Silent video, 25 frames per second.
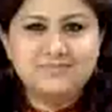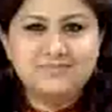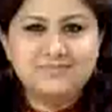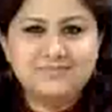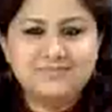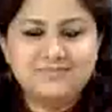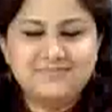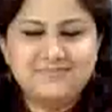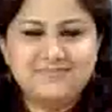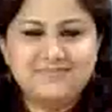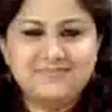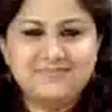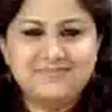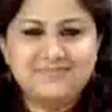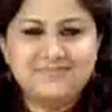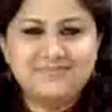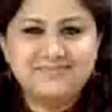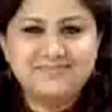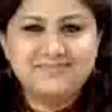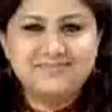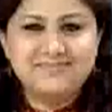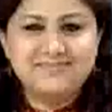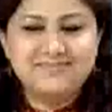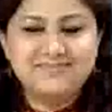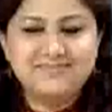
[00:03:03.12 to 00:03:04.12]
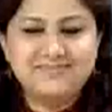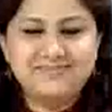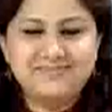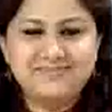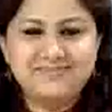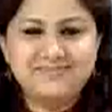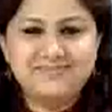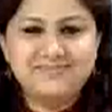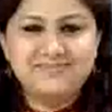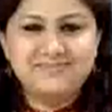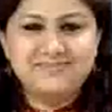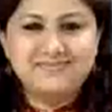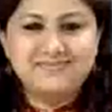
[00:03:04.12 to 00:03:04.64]

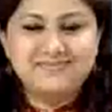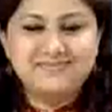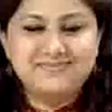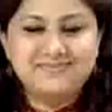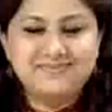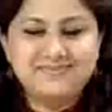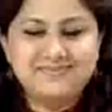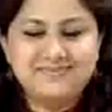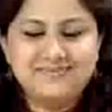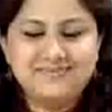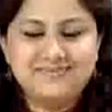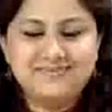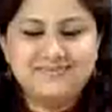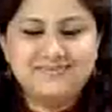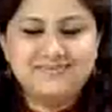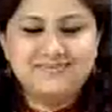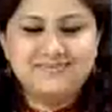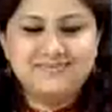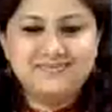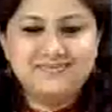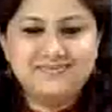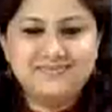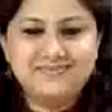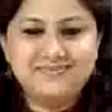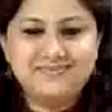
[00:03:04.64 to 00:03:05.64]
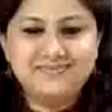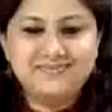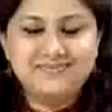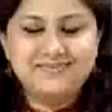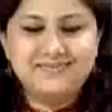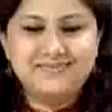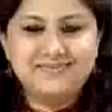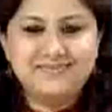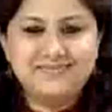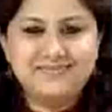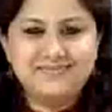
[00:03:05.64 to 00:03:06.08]
[no speech]